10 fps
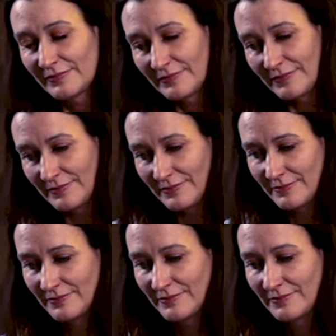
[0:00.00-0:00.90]

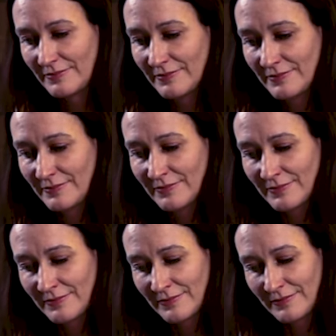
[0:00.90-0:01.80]

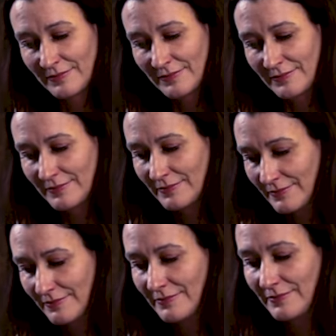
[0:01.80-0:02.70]

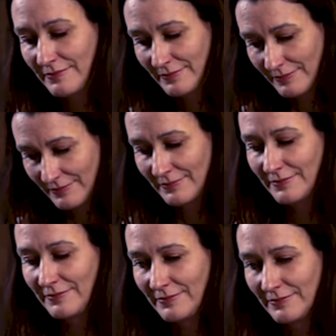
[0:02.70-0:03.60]

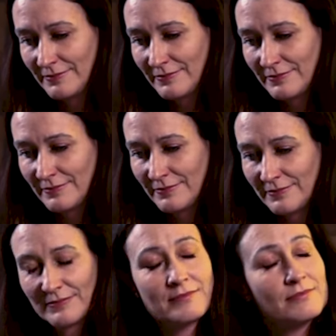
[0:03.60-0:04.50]

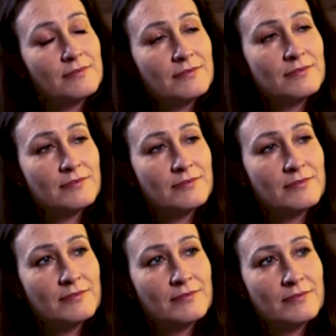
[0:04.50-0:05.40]

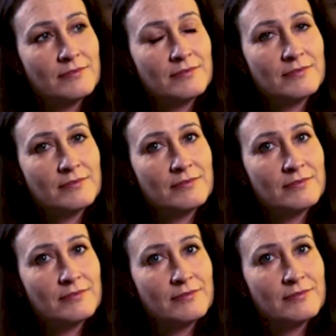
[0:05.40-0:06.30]

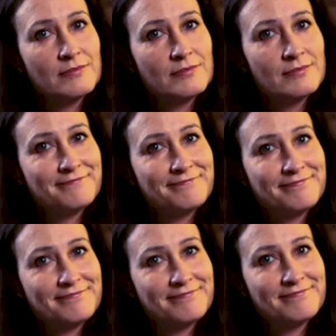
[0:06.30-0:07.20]

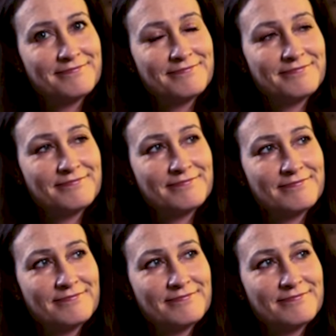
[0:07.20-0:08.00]
(silent)